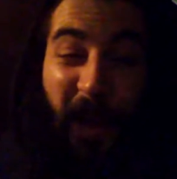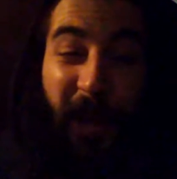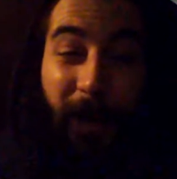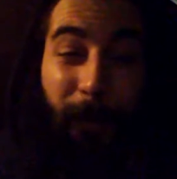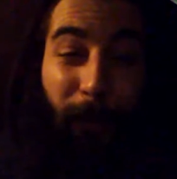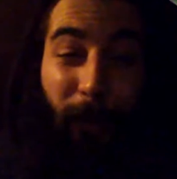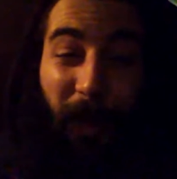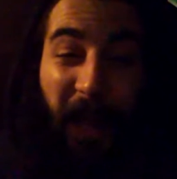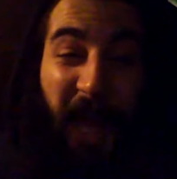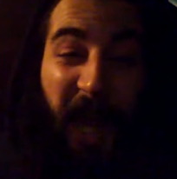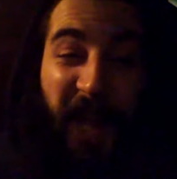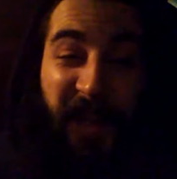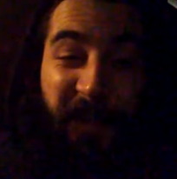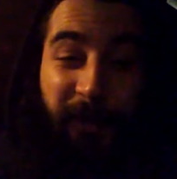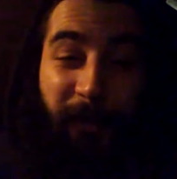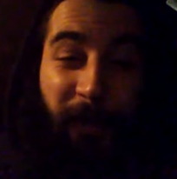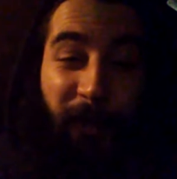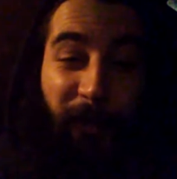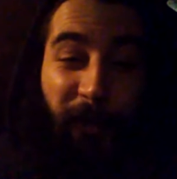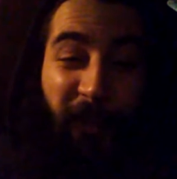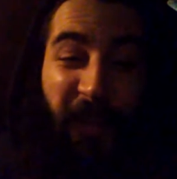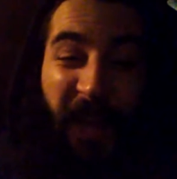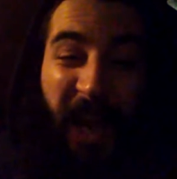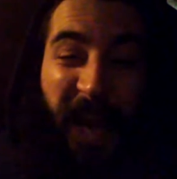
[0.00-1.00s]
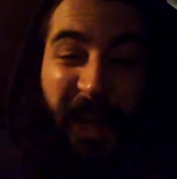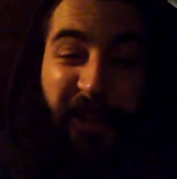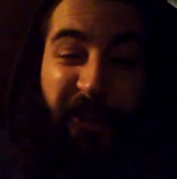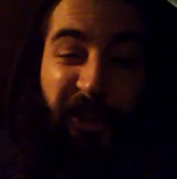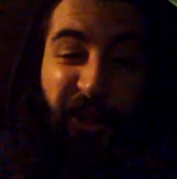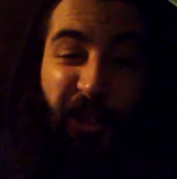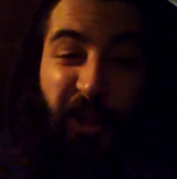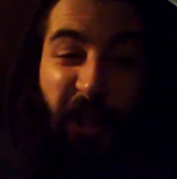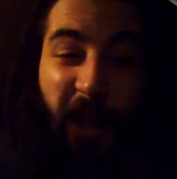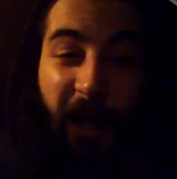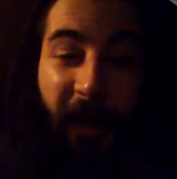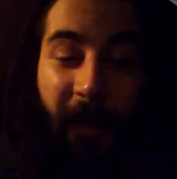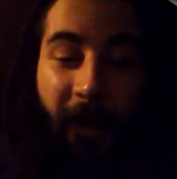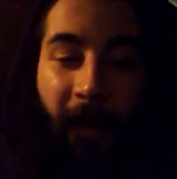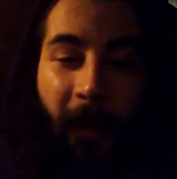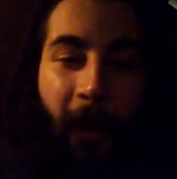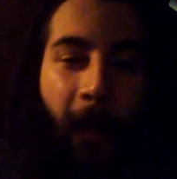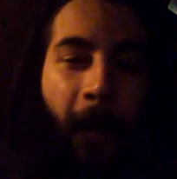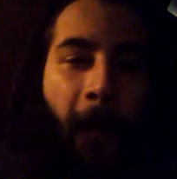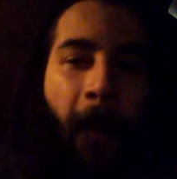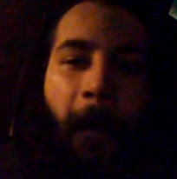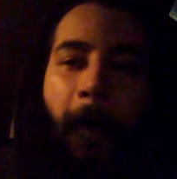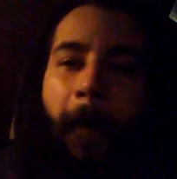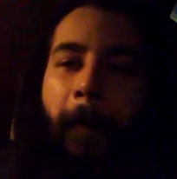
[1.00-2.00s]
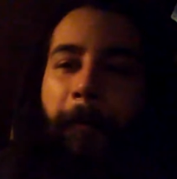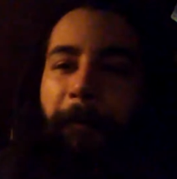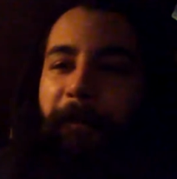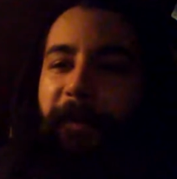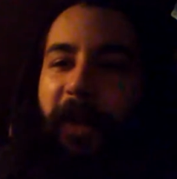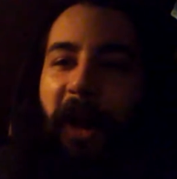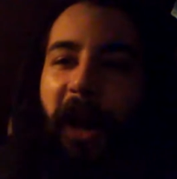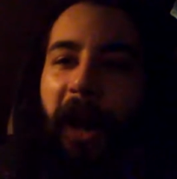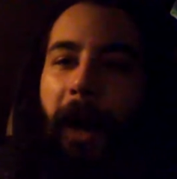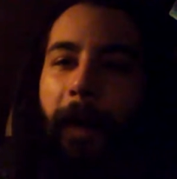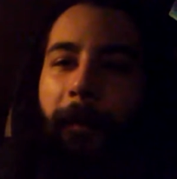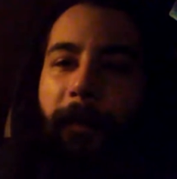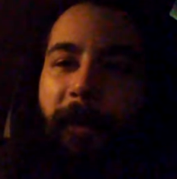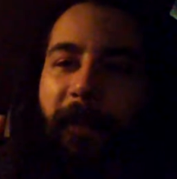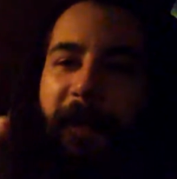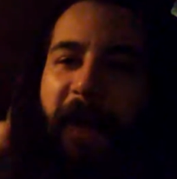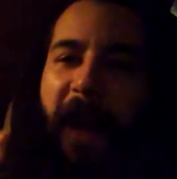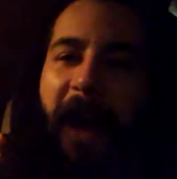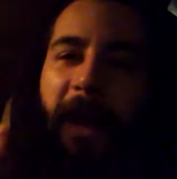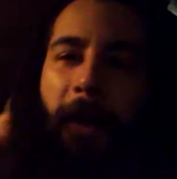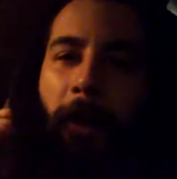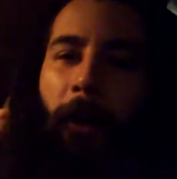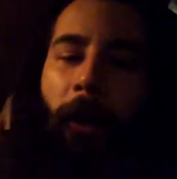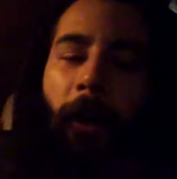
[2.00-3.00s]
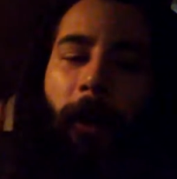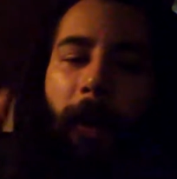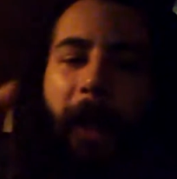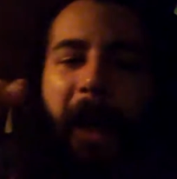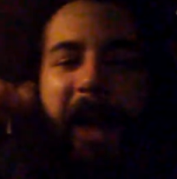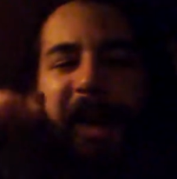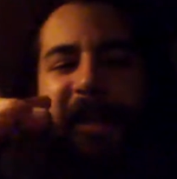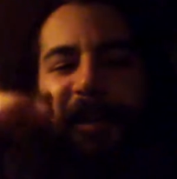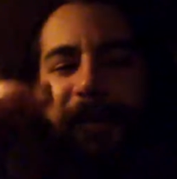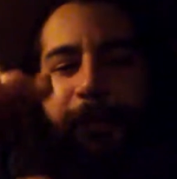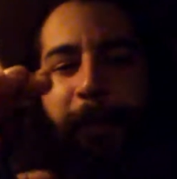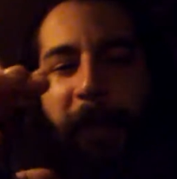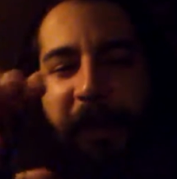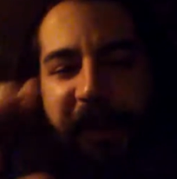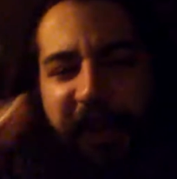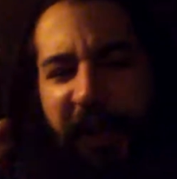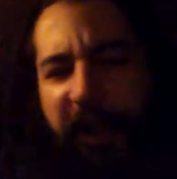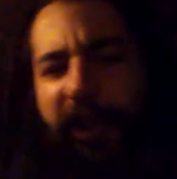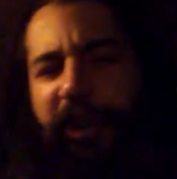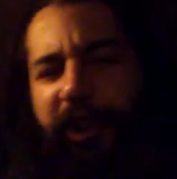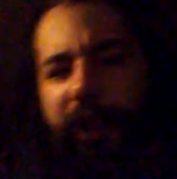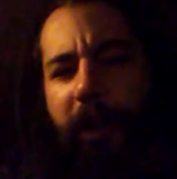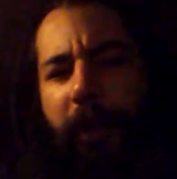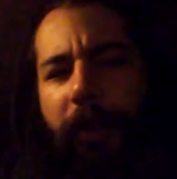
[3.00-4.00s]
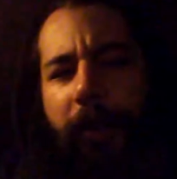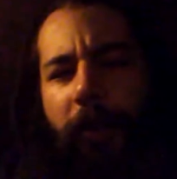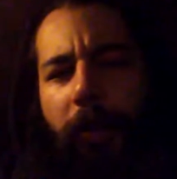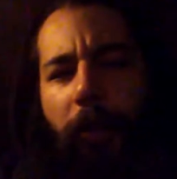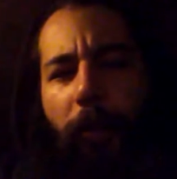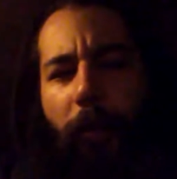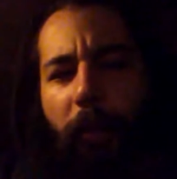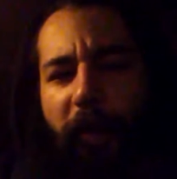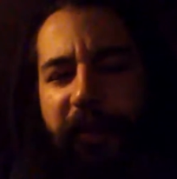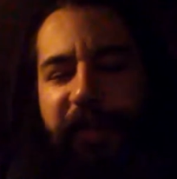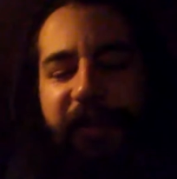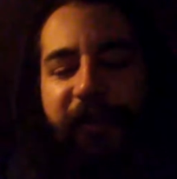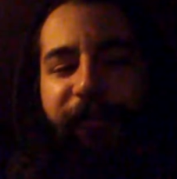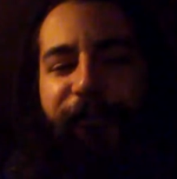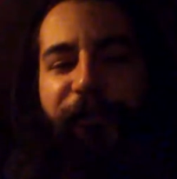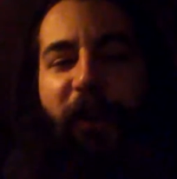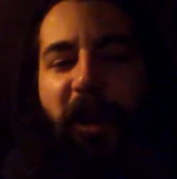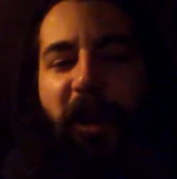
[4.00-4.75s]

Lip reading: fucking blast me with that shit. That whole expedition was a